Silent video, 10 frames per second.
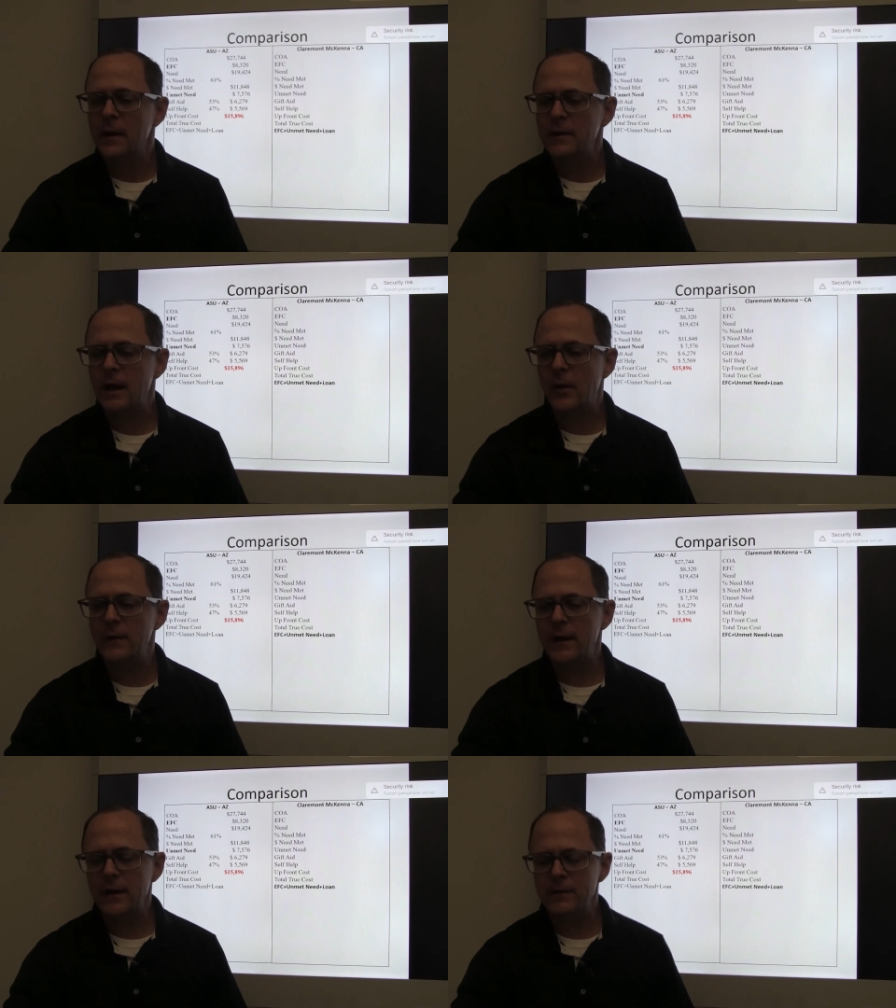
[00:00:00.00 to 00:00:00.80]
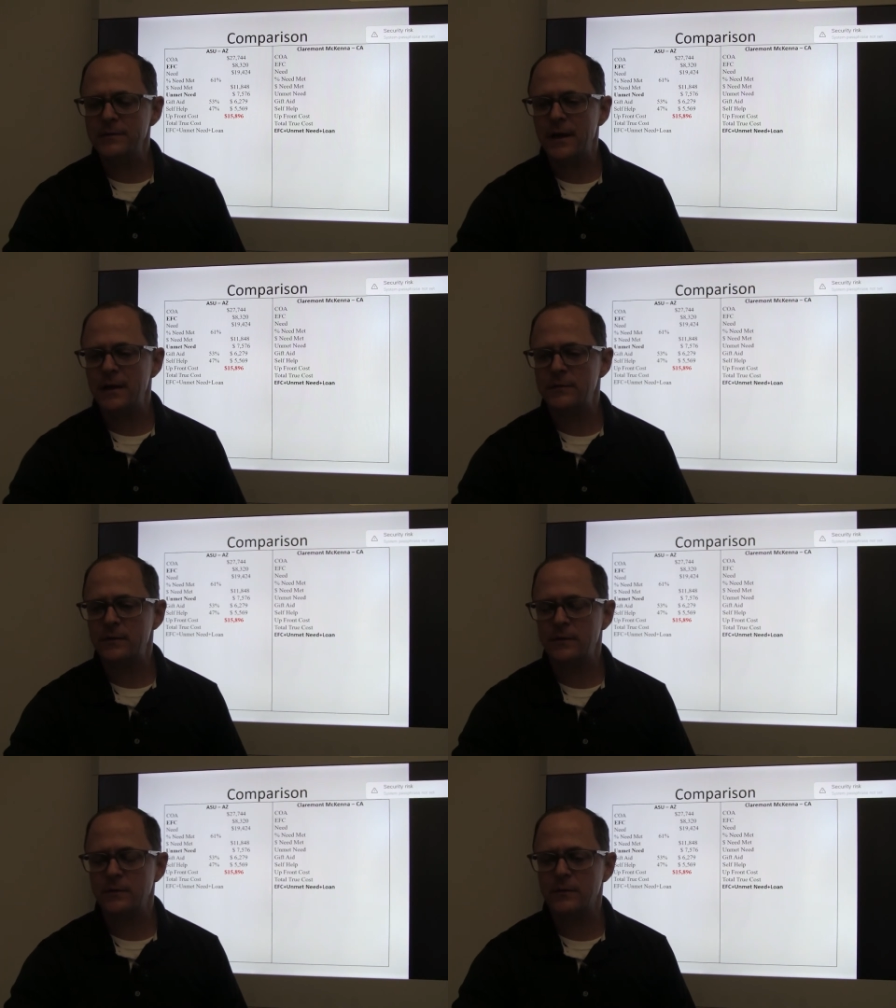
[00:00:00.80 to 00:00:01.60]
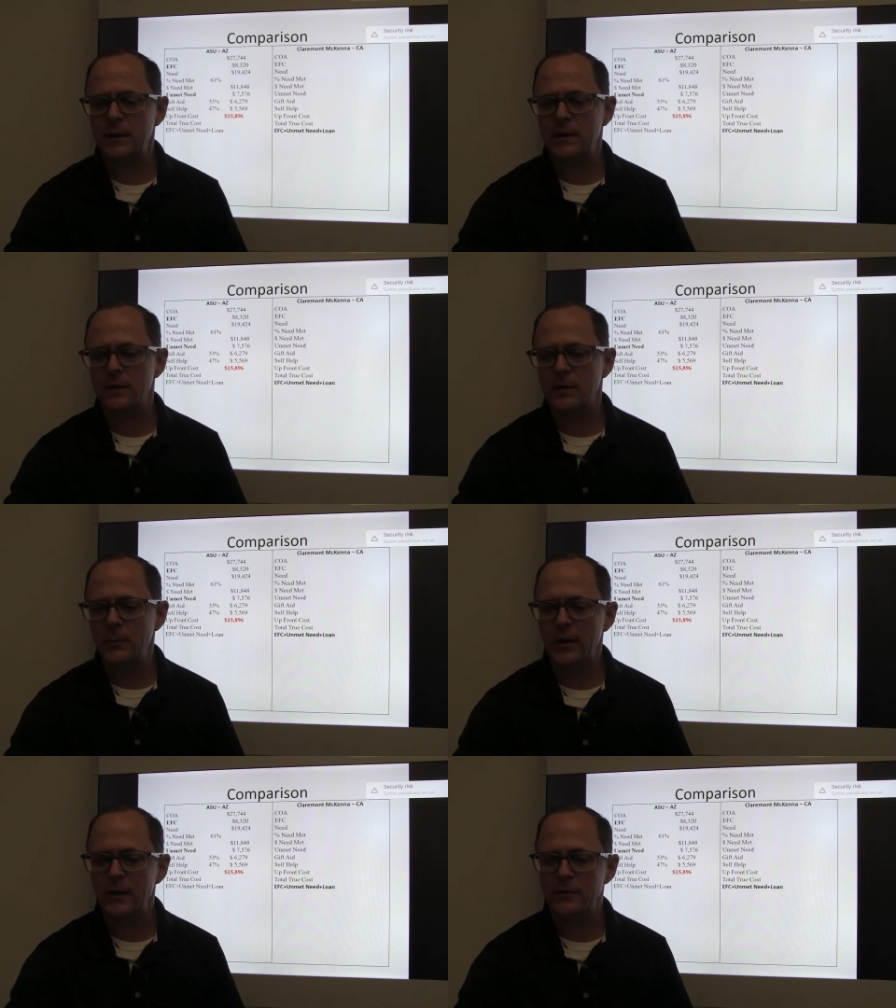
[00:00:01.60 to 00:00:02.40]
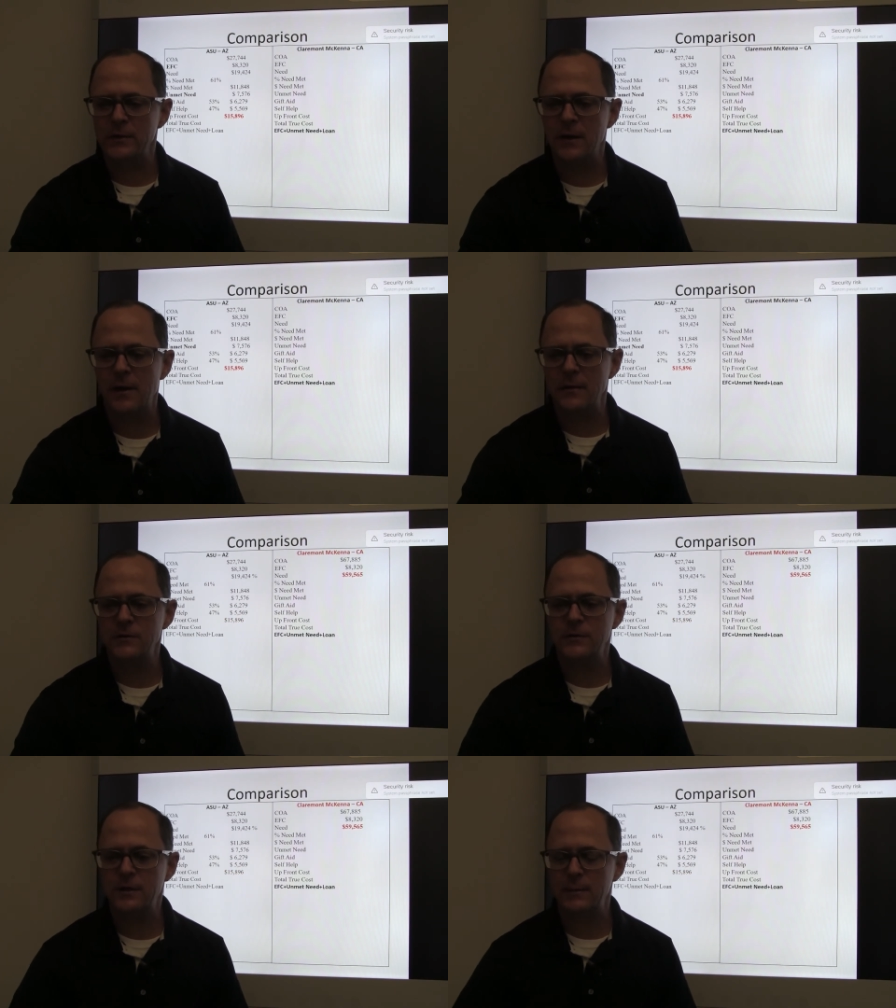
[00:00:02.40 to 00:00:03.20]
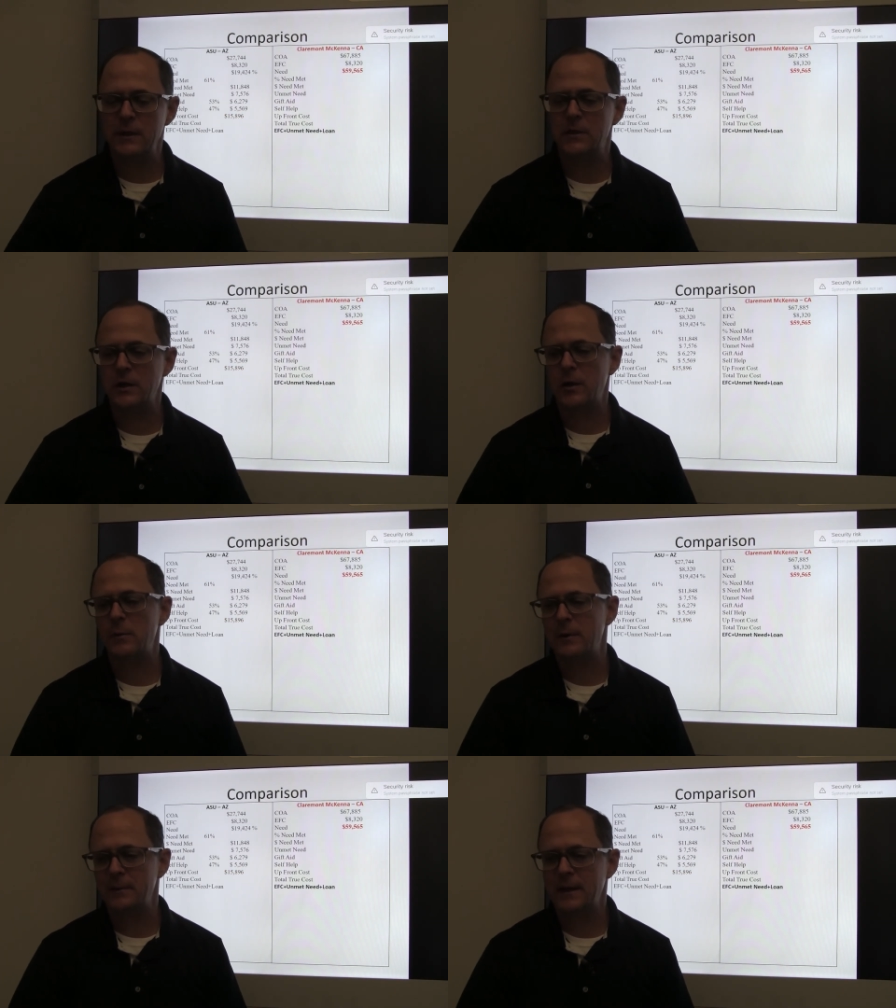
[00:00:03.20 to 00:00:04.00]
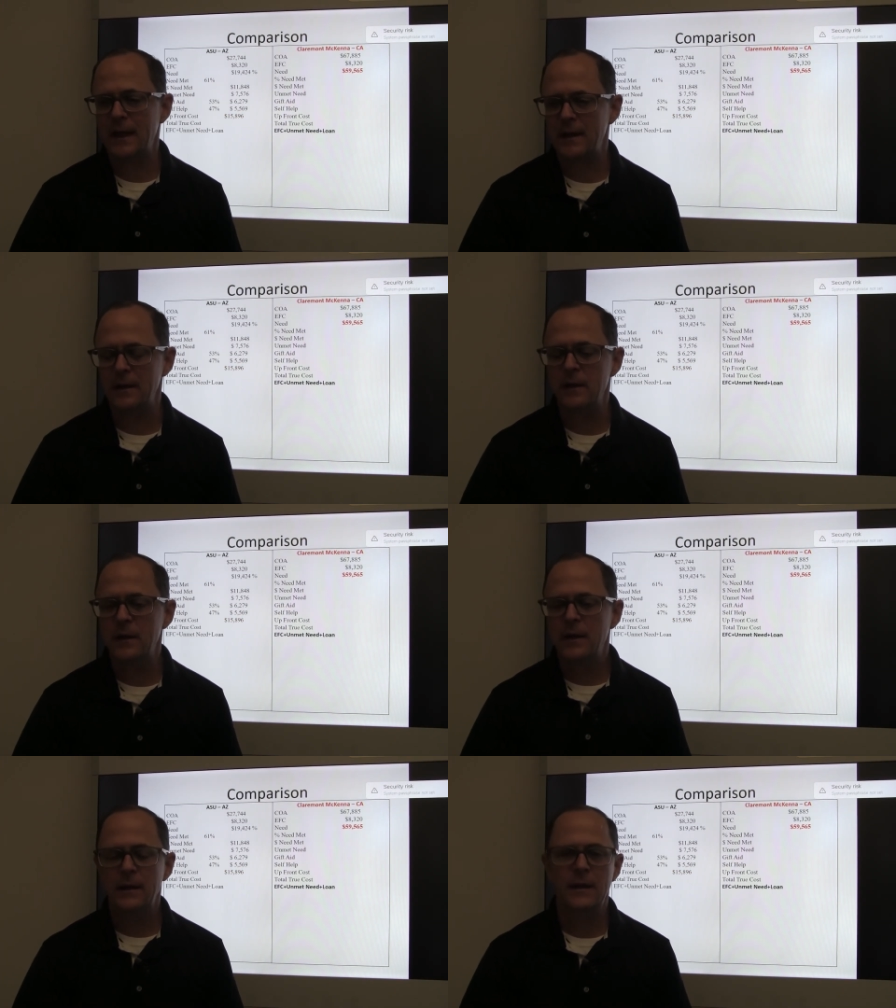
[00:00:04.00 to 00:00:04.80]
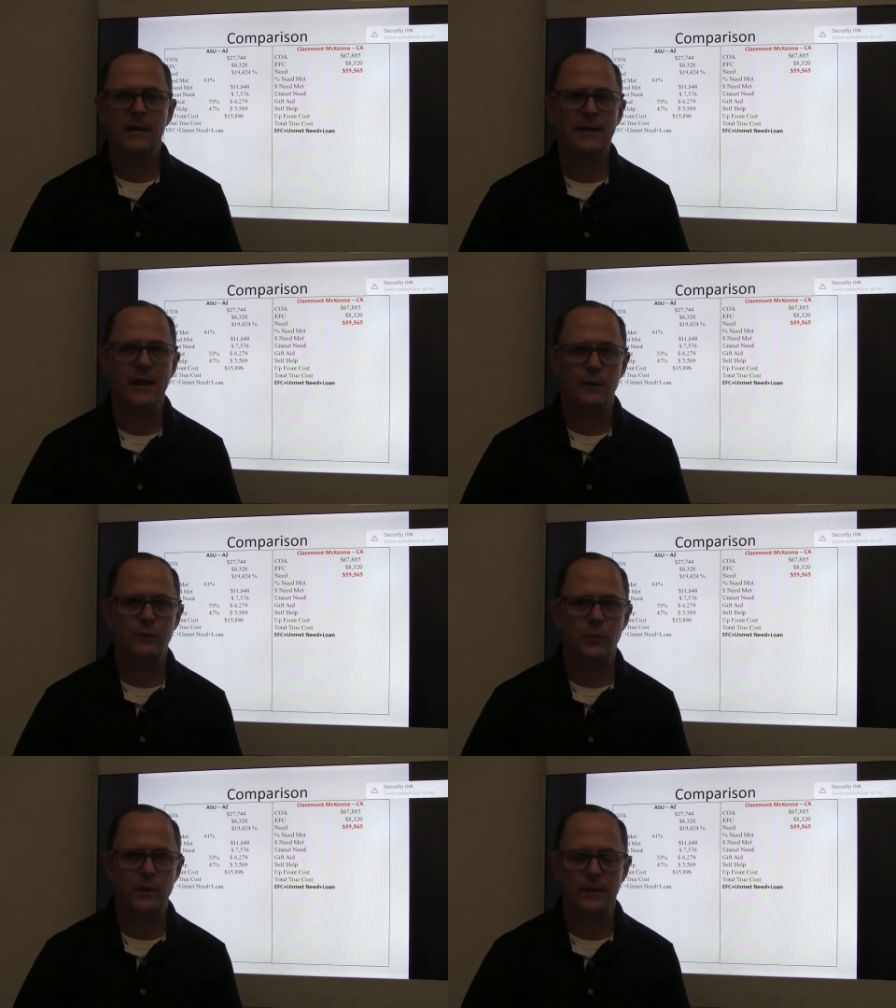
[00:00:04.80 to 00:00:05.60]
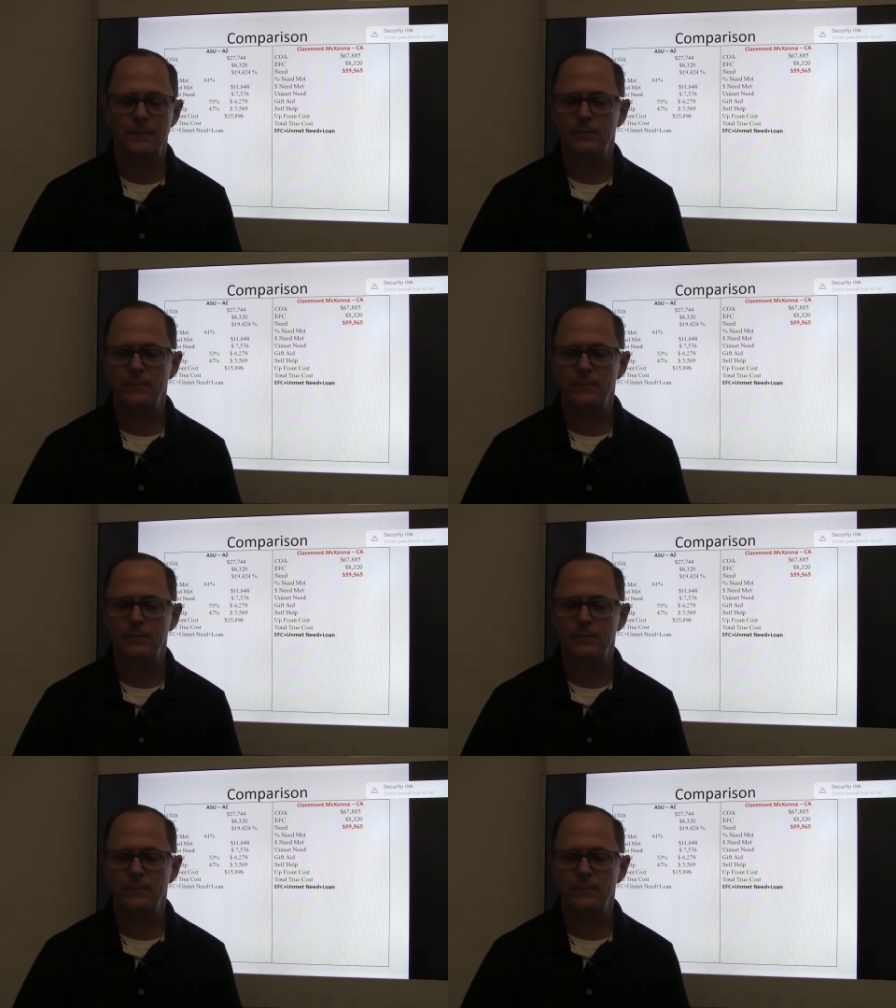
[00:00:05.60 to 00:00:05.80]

Now on the other side of our screen, our comparison college is going to be Claremont McKenna in California.